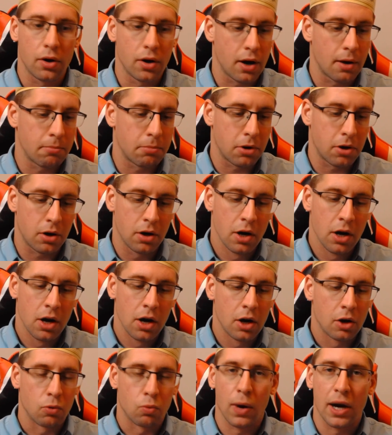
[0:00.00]
number,
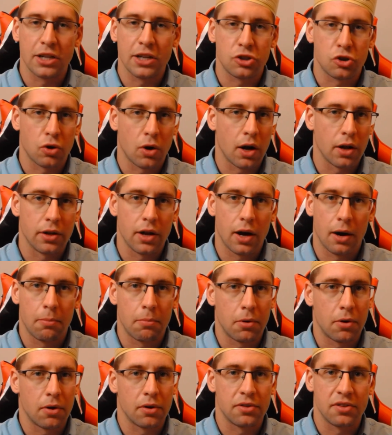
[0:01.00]
restaurant
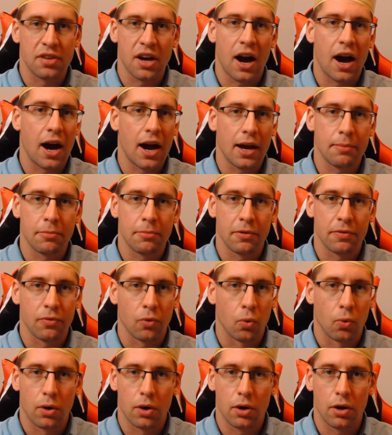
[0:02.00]
number, time of
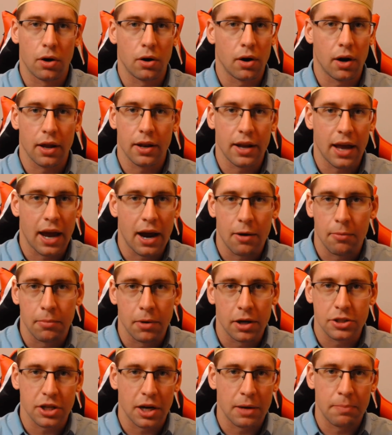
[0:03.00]
order, and how
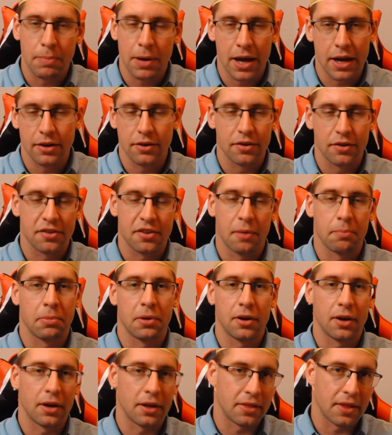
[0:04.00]
much I paid or
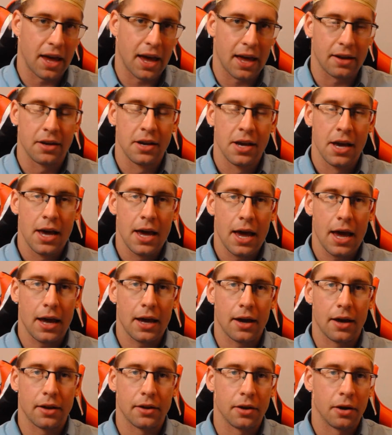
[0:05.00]
something like that.
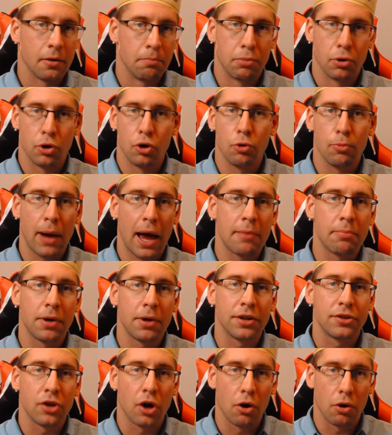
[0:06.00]
And boom, had
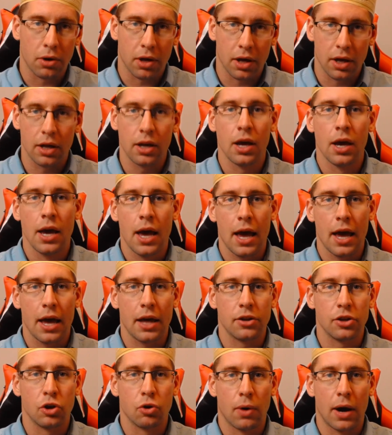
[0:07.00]
my token,
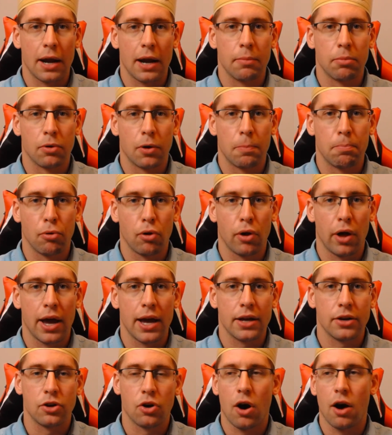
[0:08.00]
and you were able to play
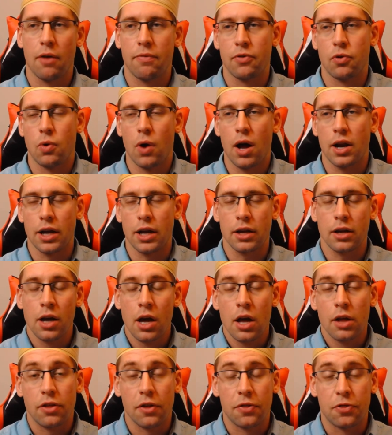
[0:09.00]
and you're off and running.
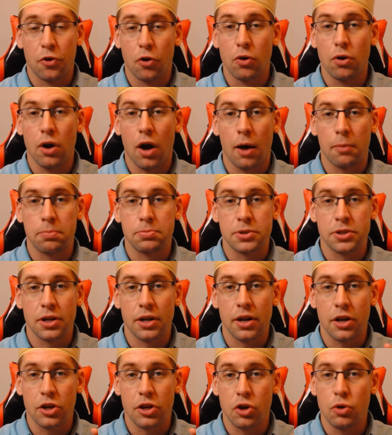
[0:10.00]
The third
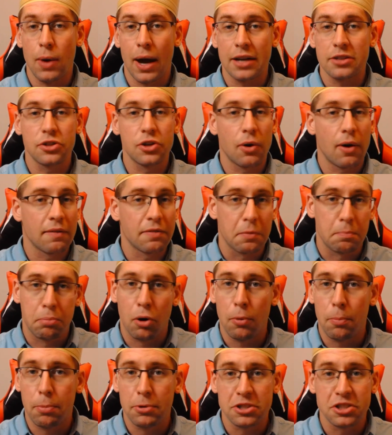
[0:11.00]
option, you actually don't have
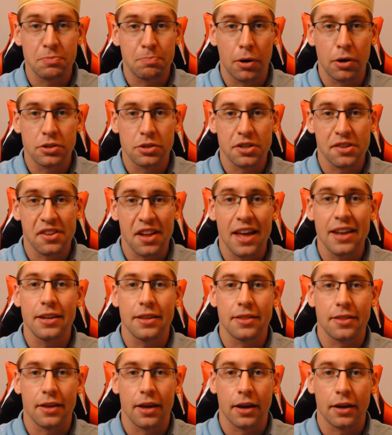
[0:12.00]
to purchase
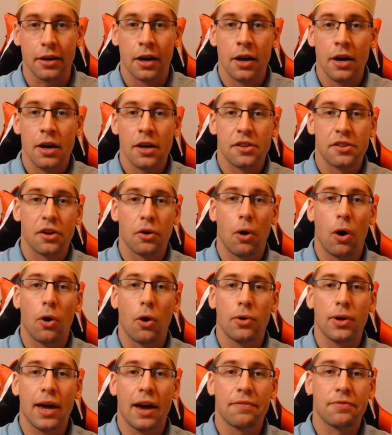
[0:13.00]
anything. So
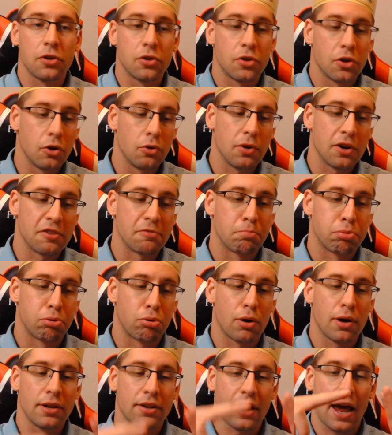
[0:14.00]
all you have to do is
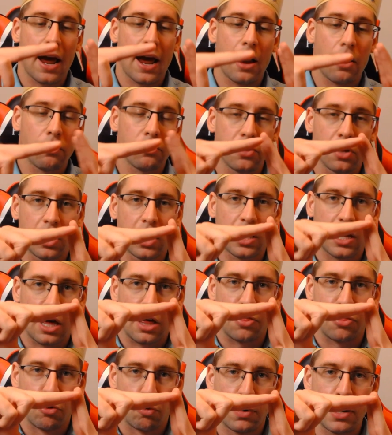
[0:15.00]
print out like
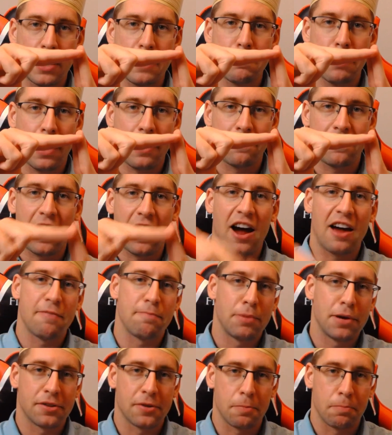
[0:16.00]
a 3x5
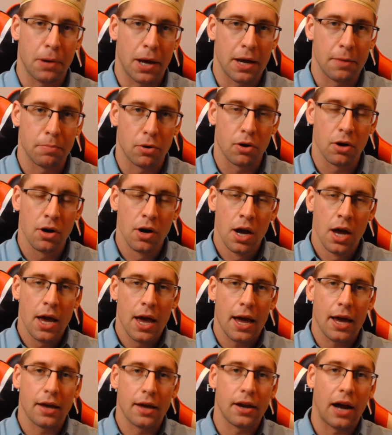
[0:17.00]
piece of paper,
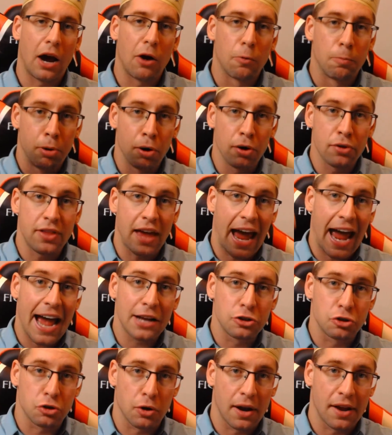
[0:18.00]
and I will put the
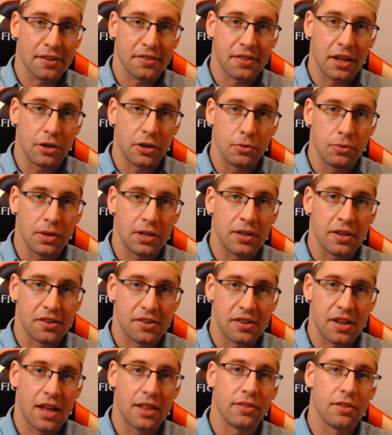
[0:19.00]
address that you need to
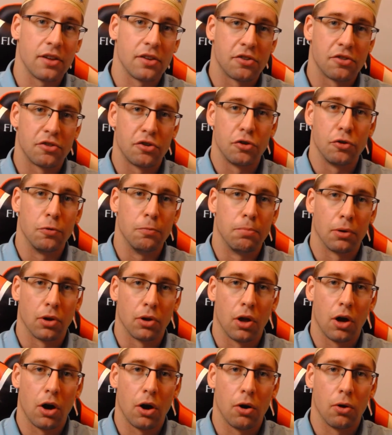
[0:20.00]
send this to
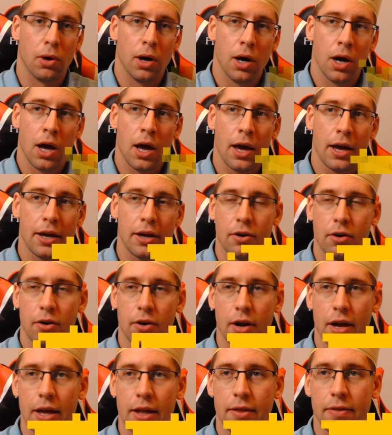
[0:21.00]
below here
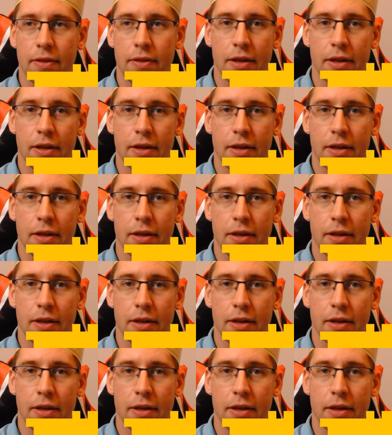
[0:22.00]
in